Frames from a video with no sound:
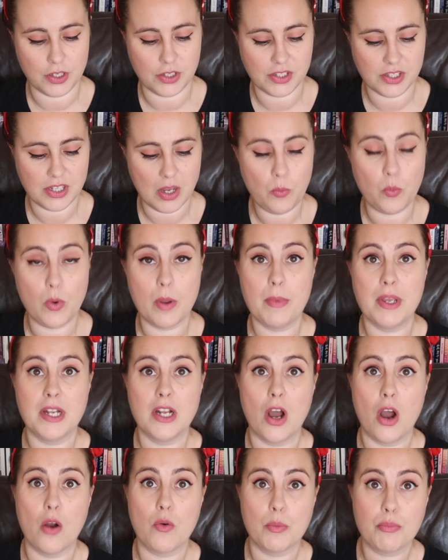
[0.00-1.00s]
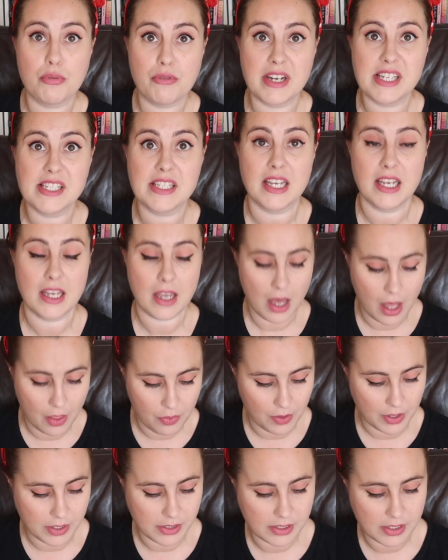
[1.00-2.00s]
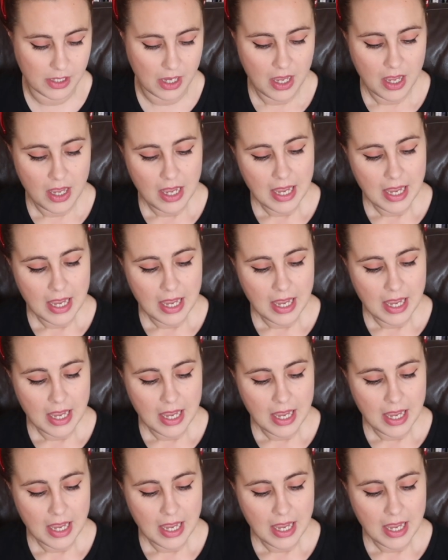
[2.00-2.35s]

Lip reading: that some women are oppressing others?